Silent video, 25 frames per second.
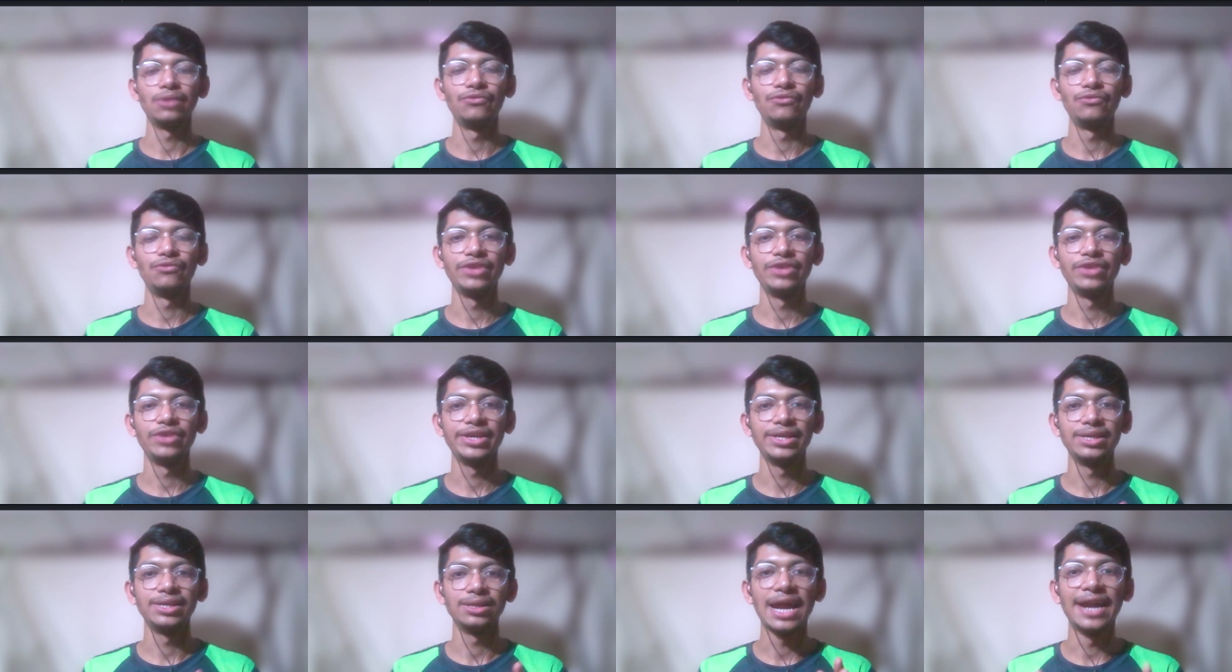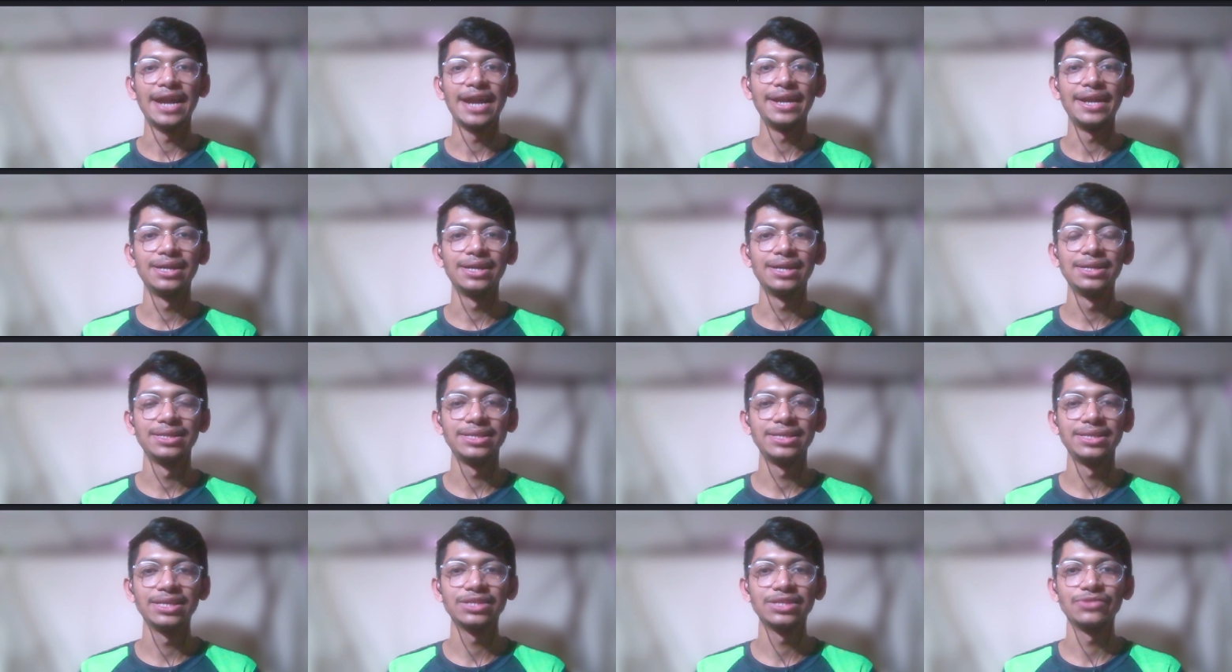We
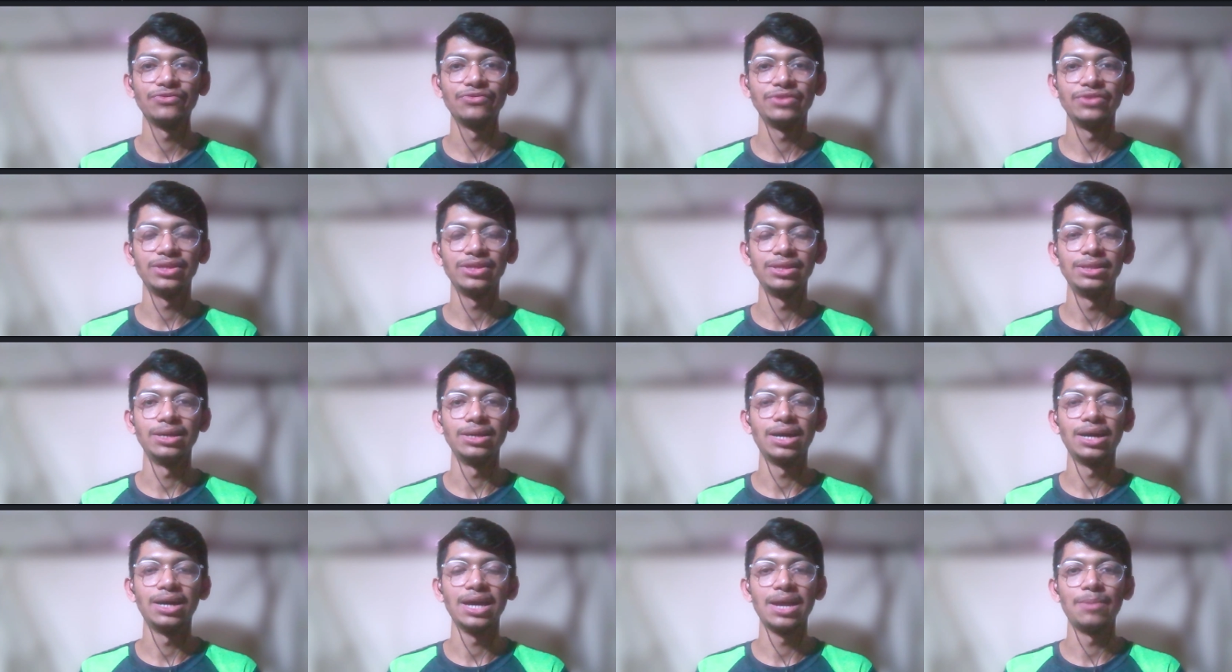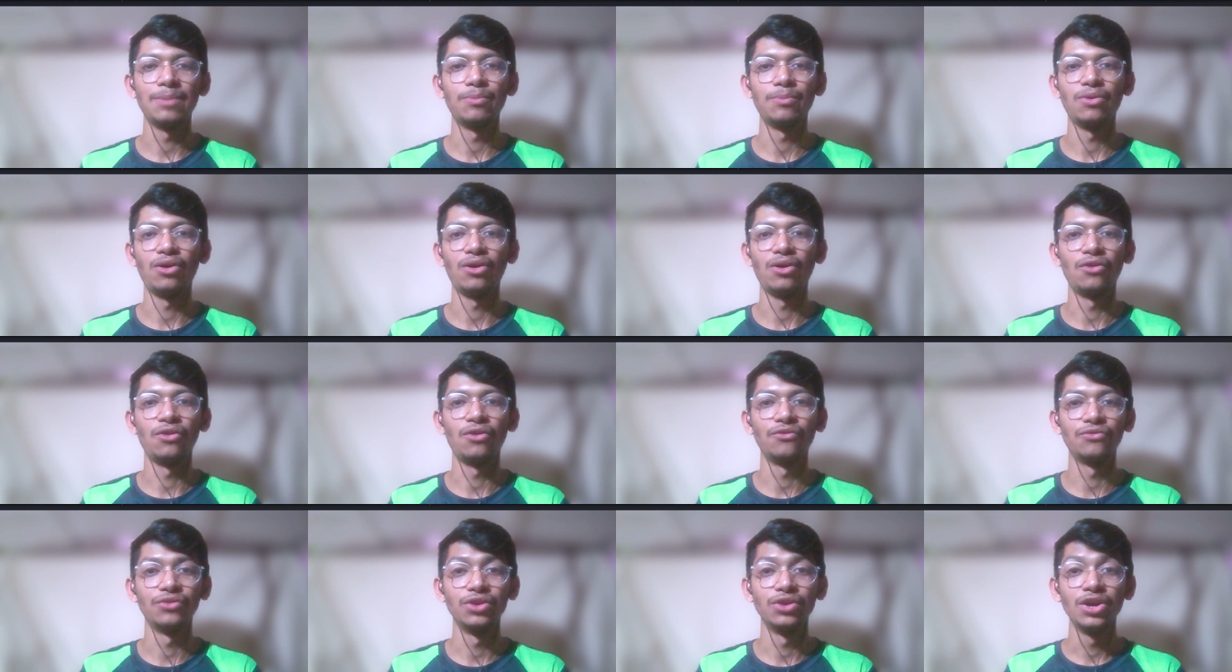handled this with the help
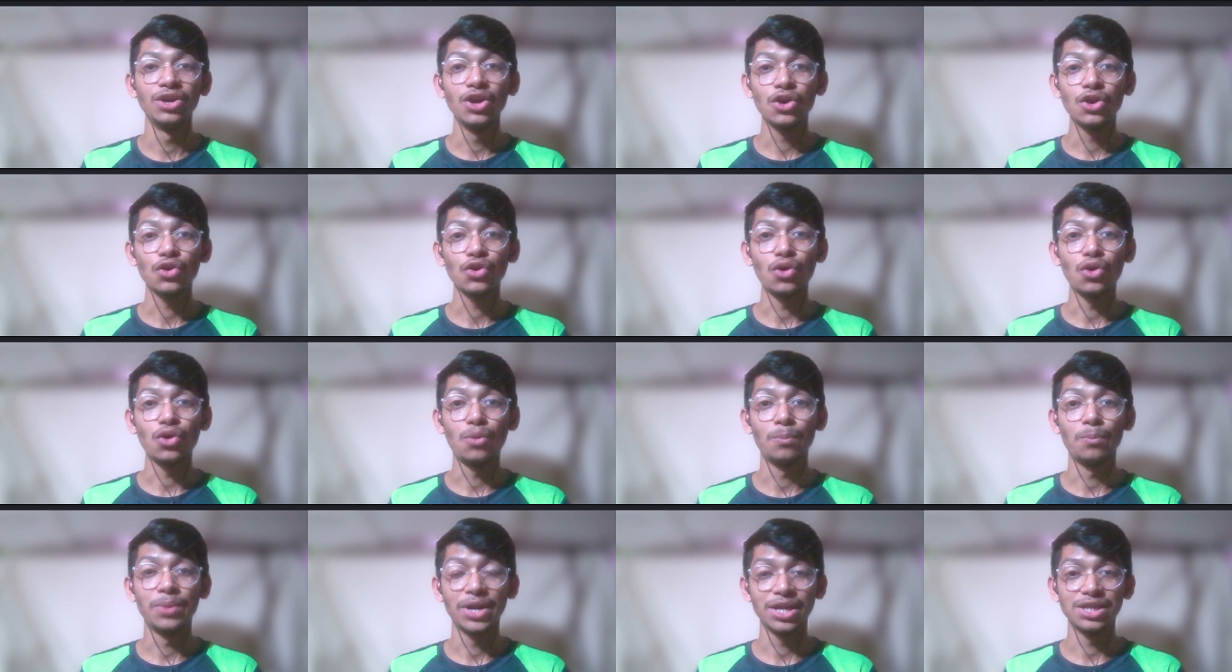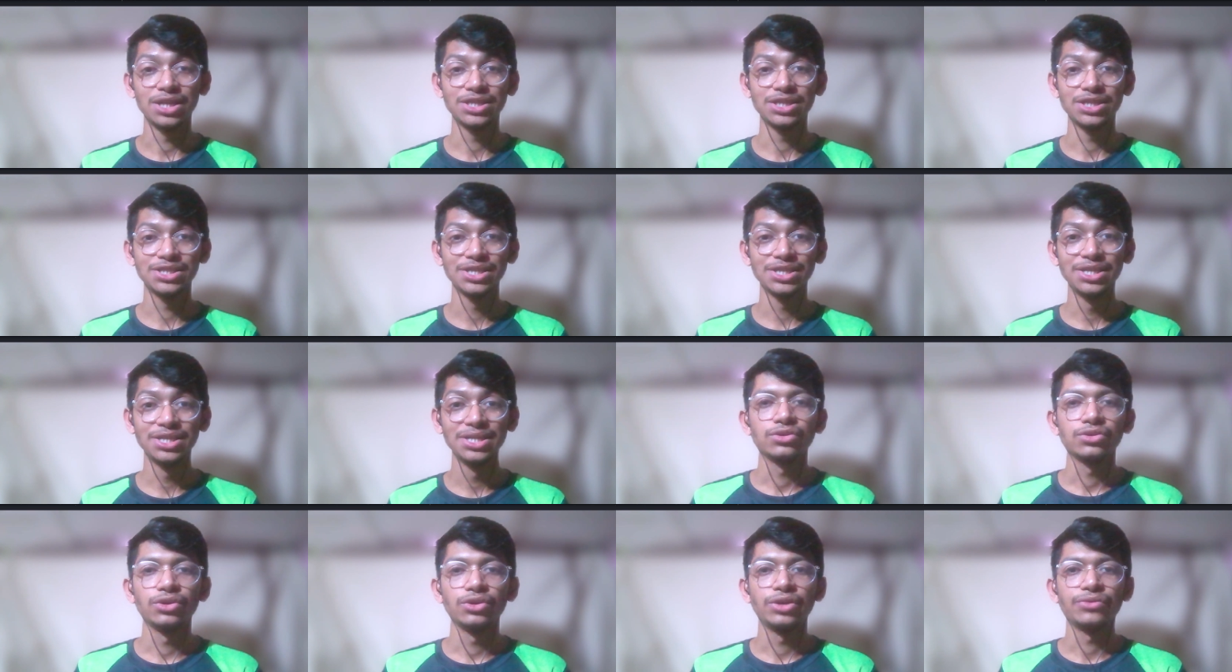of
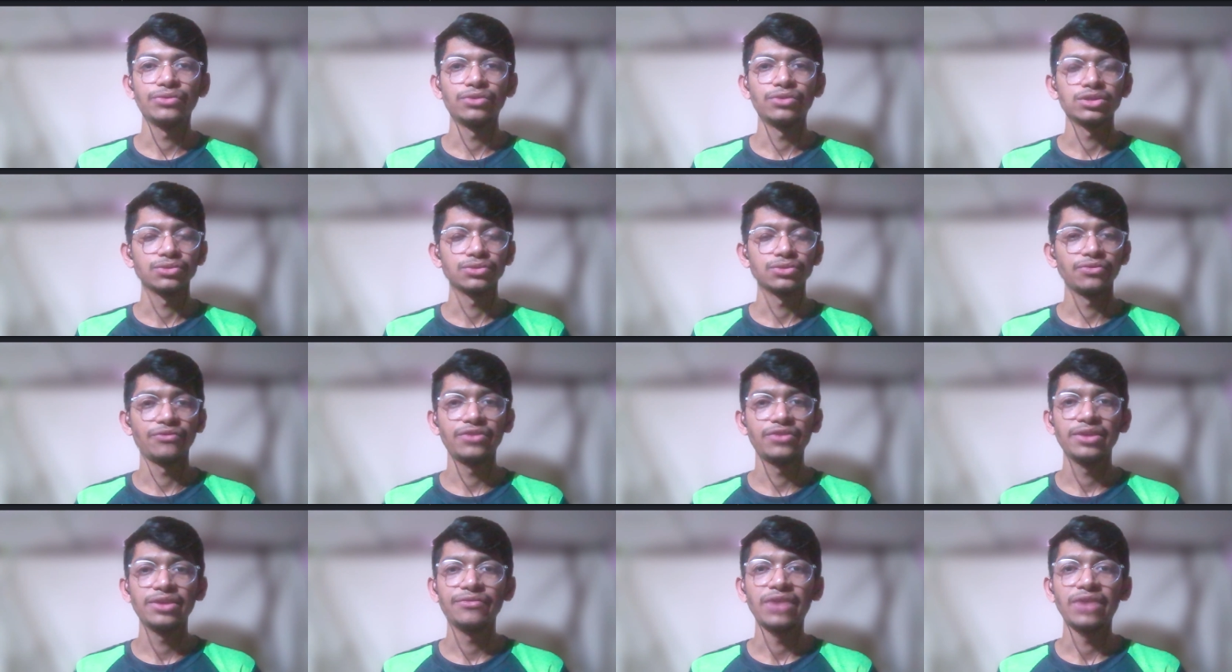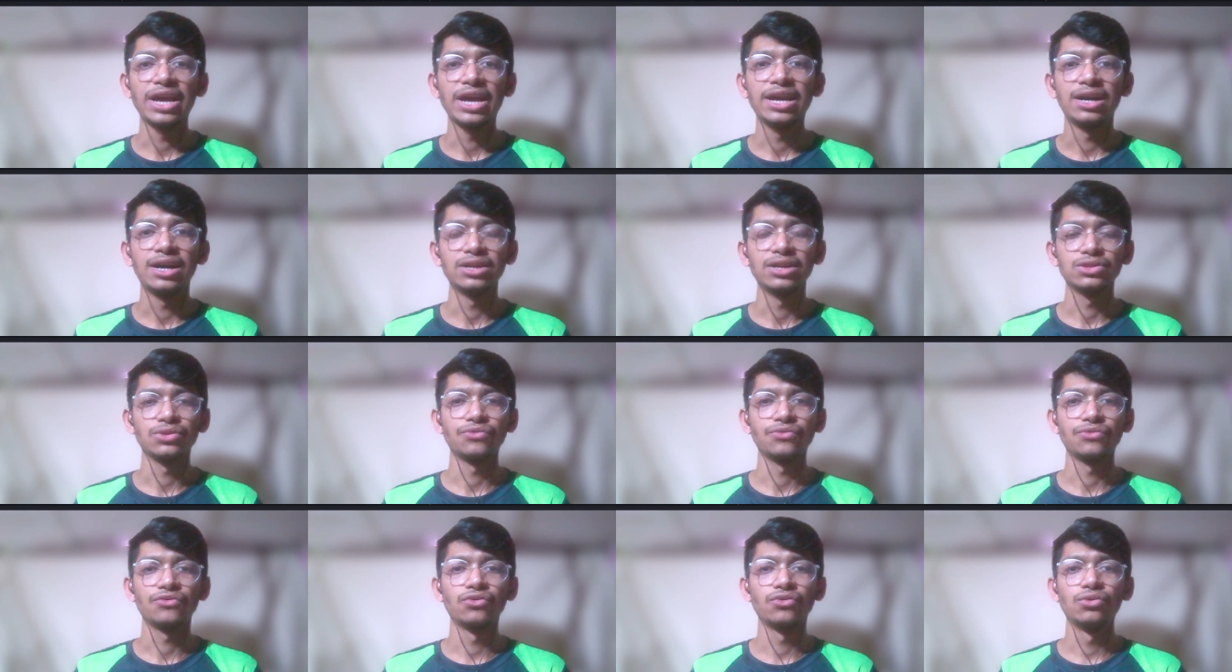competition. So it was fifty-five
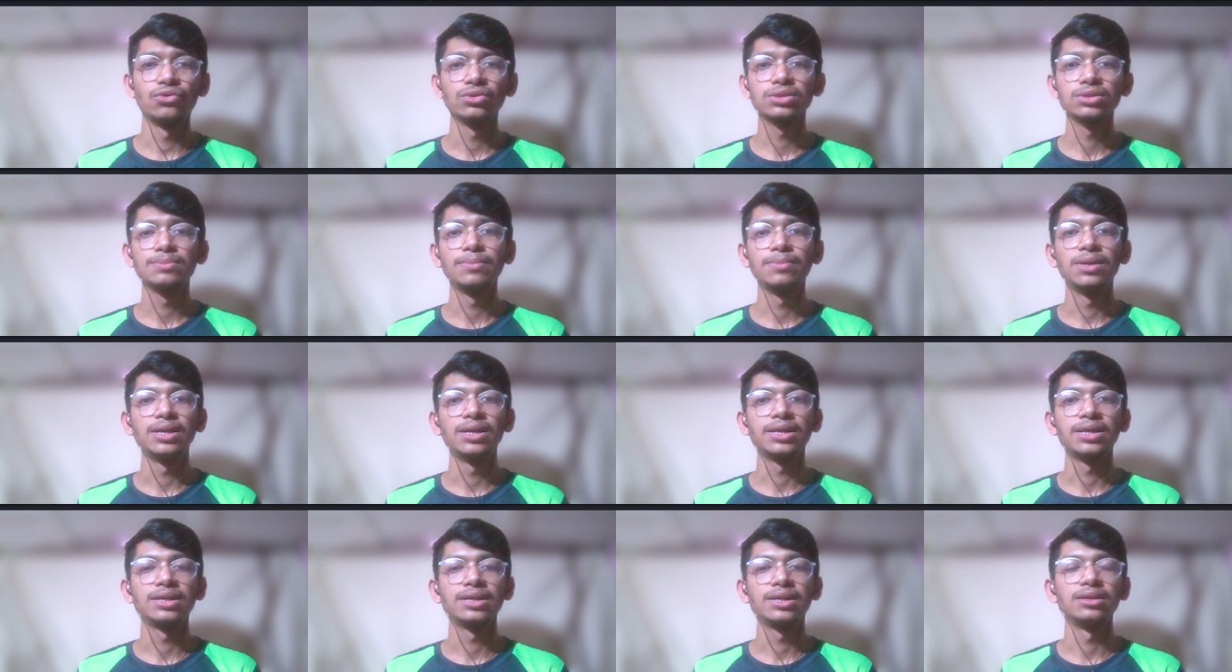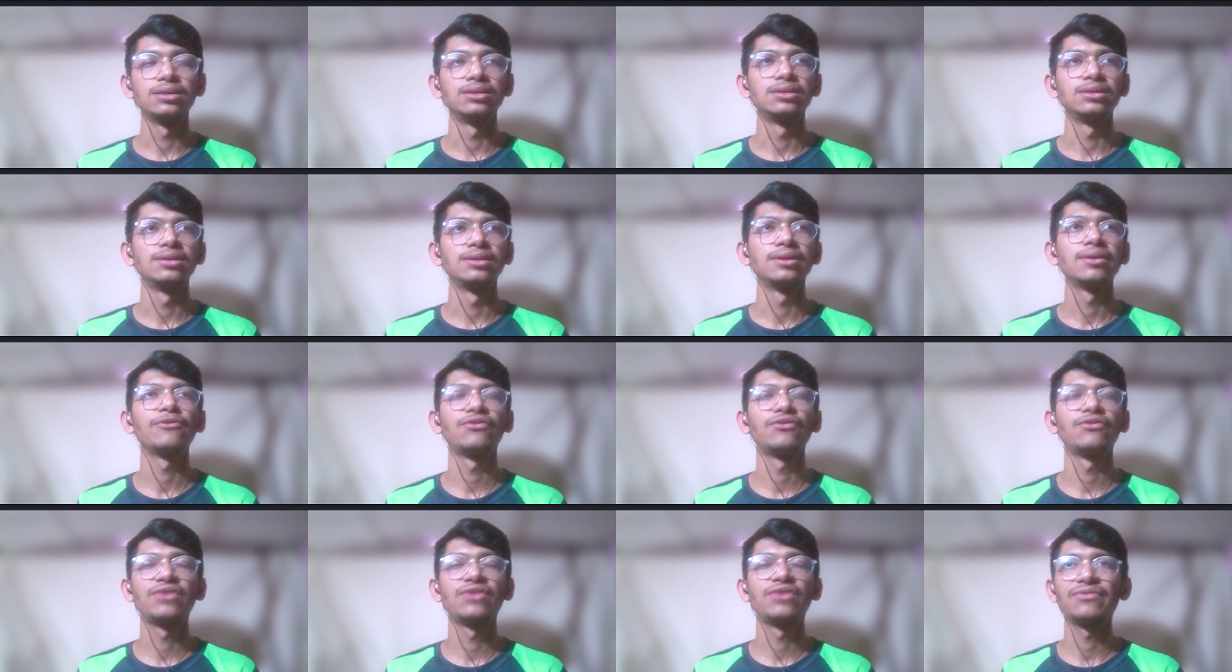hours of course, but uh,
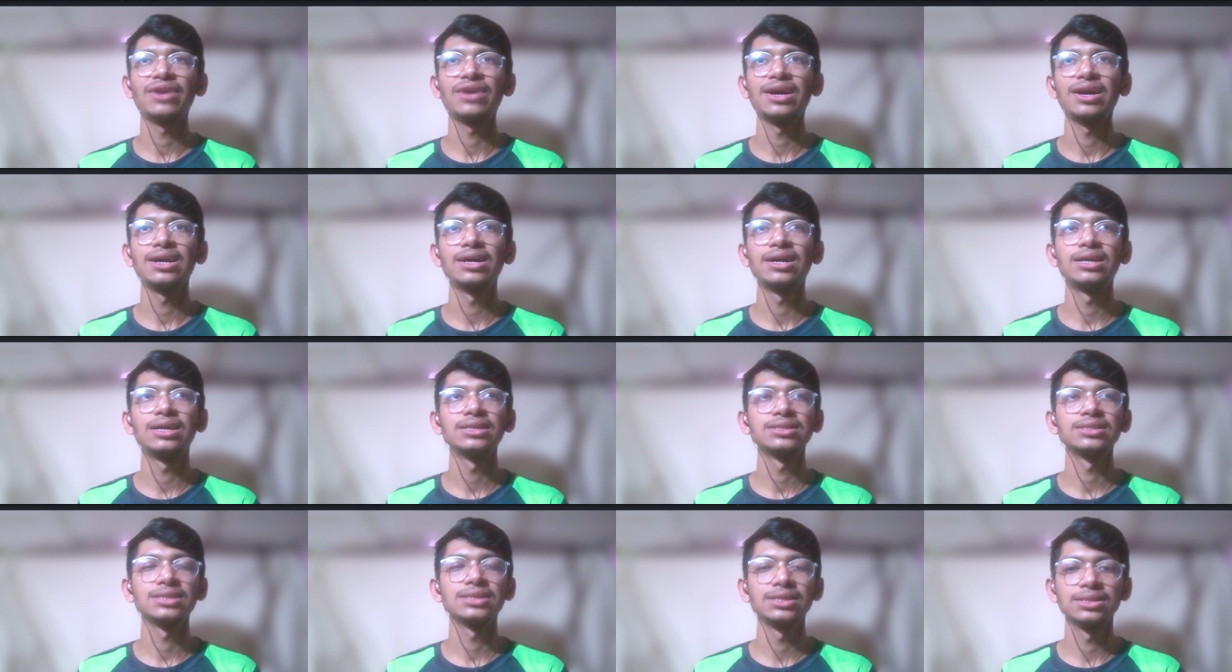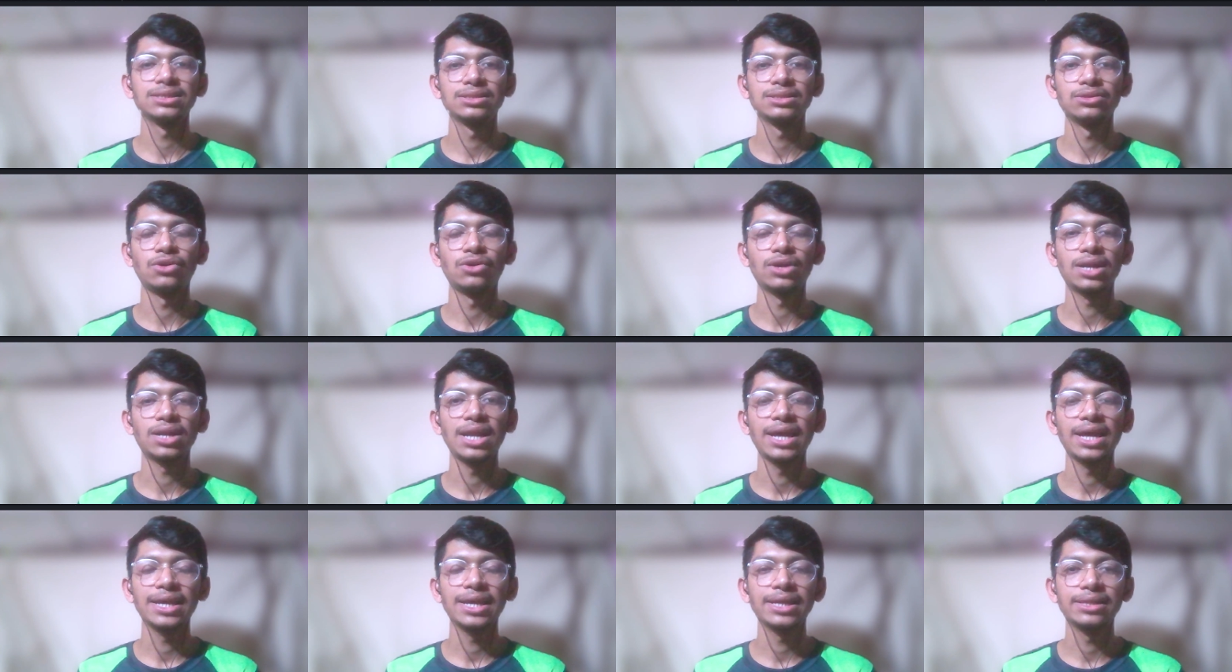fifty-five hours is
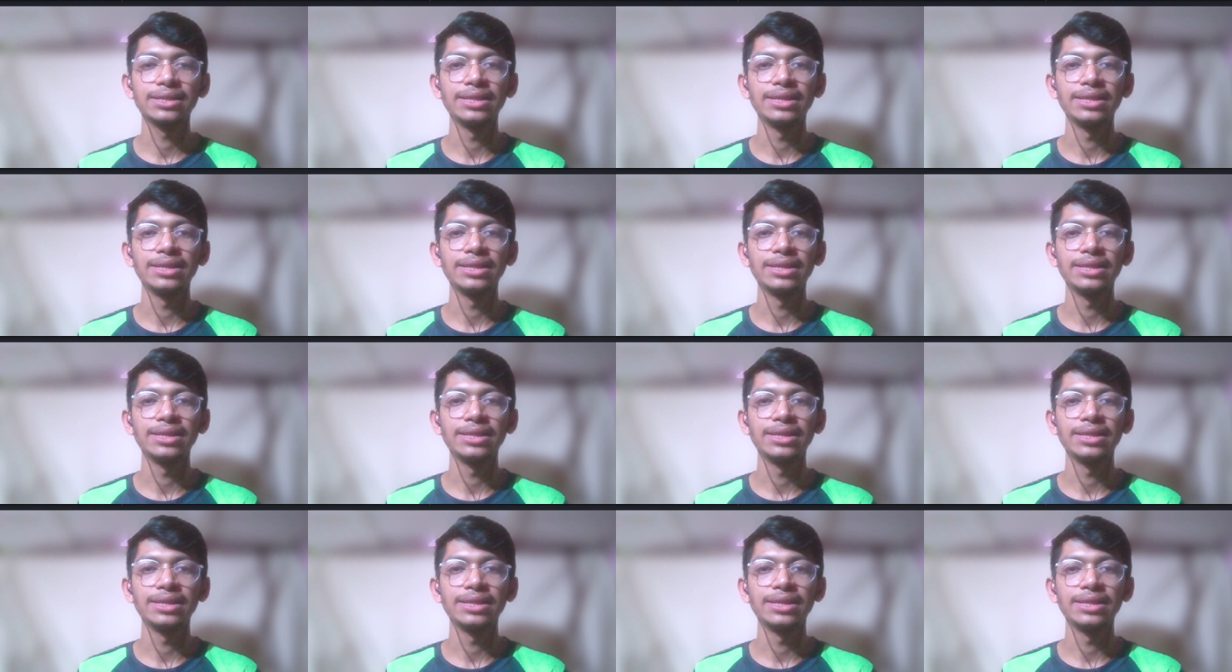not like